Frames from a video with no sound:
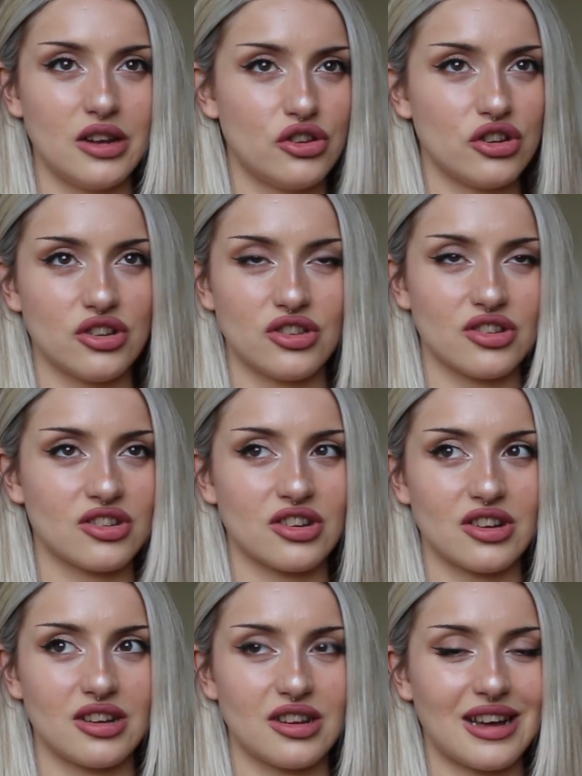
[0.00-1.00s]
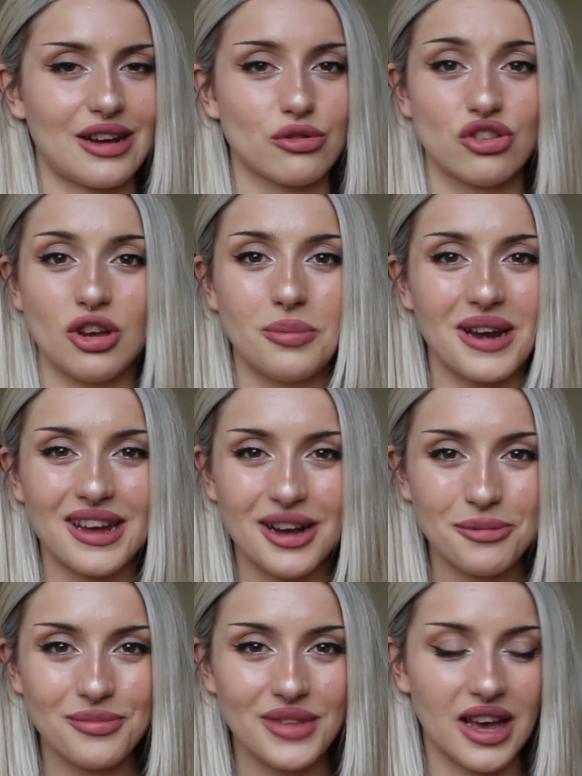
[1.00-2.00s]
just how stupid I
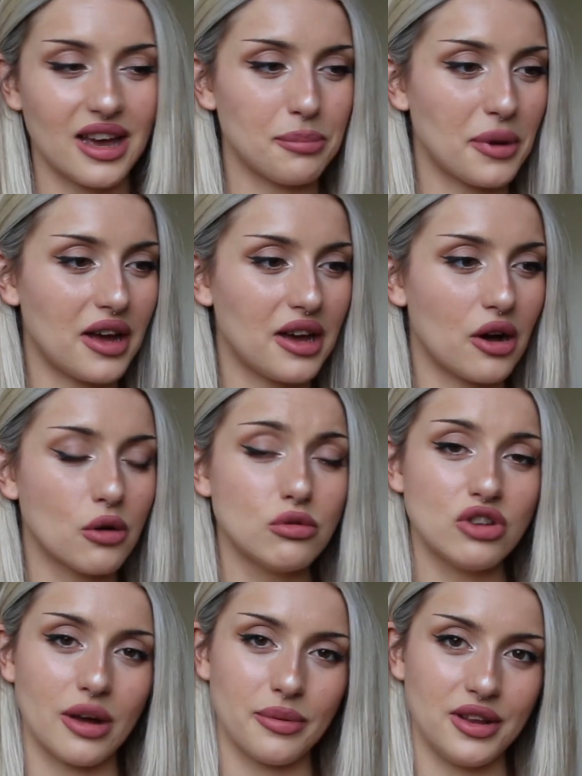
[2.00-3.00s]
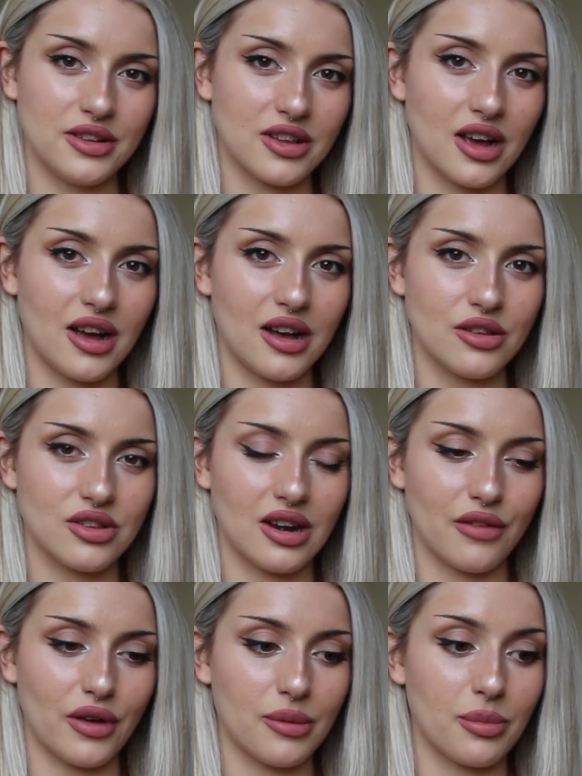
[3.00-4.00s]
am. I buy old Japanese cars, and
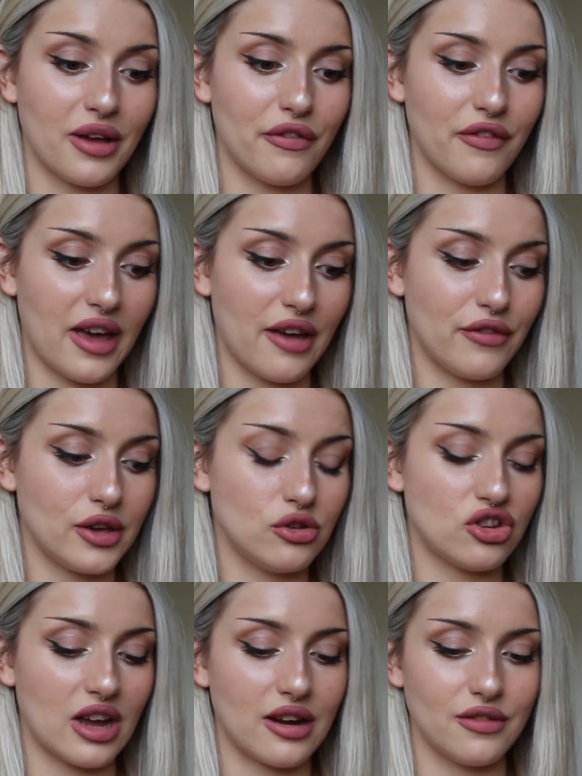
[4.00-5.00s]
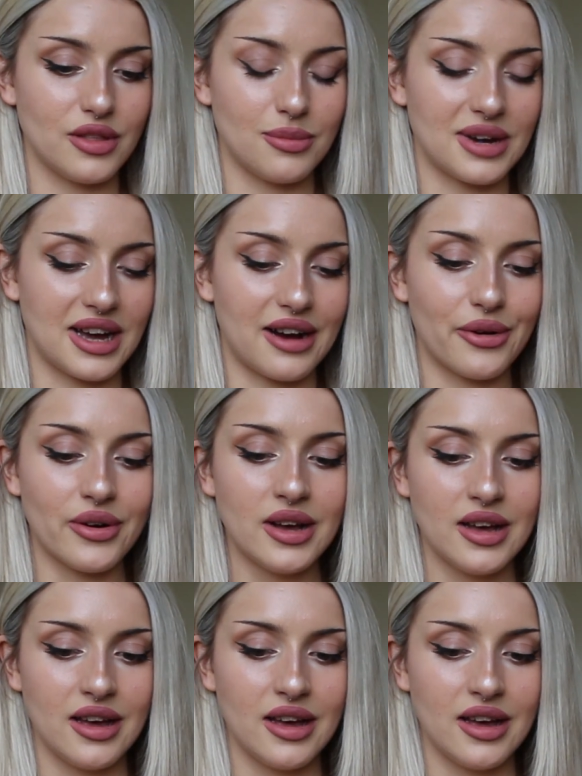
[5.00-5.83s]
I've had my fair few share of them now.